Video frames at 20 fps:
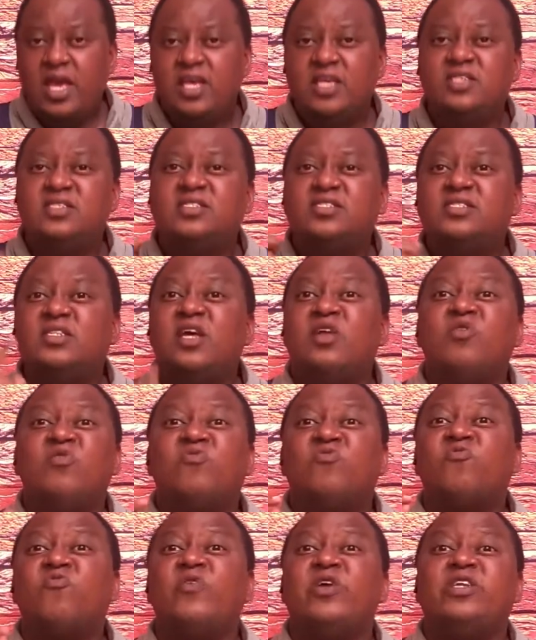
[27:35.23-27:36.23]
instead
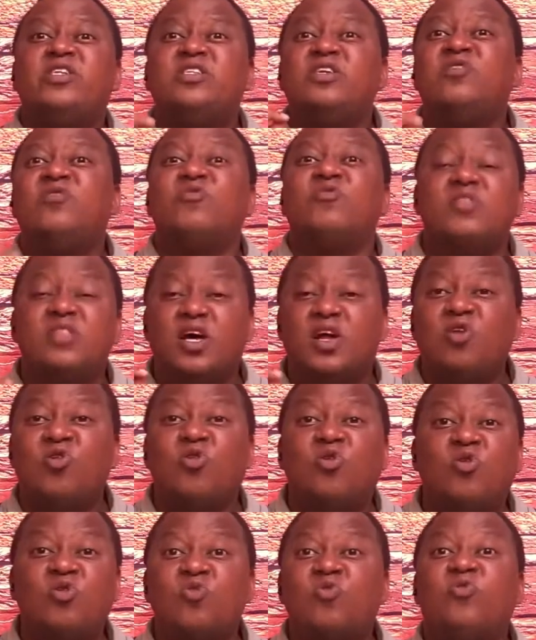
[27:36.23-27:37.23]
of waiting on the
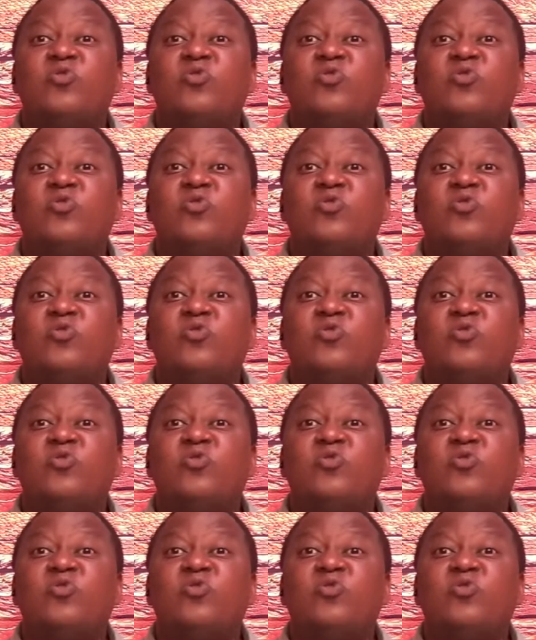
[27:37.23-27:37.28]
Lord,